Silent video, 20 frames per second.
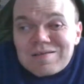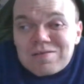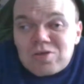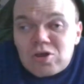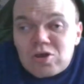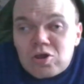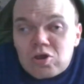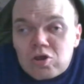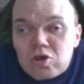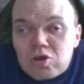
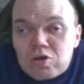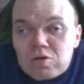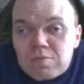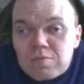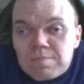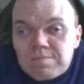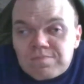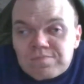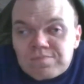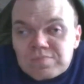
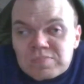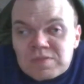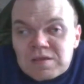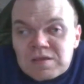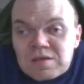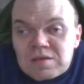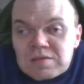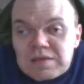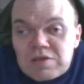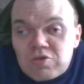
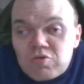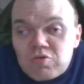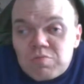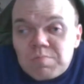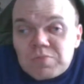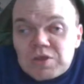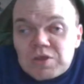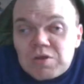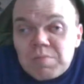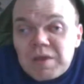
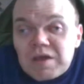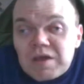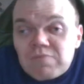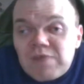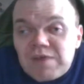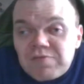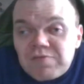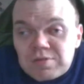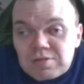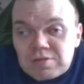they make a
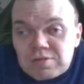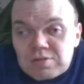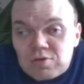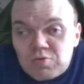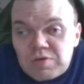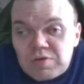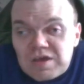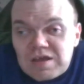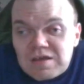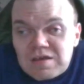reference
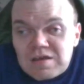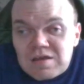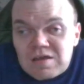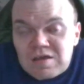to the